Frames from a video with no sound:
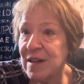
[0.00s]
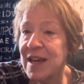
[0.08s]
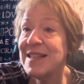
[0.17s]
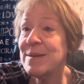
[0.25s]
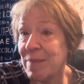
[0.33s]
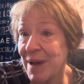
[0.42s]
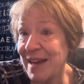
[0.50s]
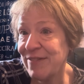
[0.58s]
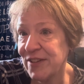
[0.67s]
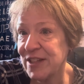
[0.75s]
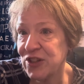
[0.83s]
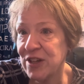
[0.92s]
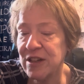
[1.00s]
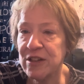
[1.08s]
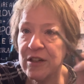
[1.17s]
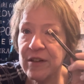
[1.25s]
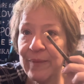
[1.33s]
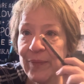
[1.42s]
it's my flesh
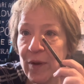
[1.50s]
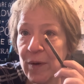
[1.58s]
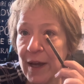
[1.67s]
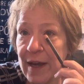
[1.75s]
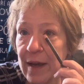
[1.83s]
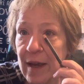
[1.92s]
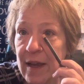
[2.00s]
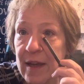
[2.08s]
color, okay?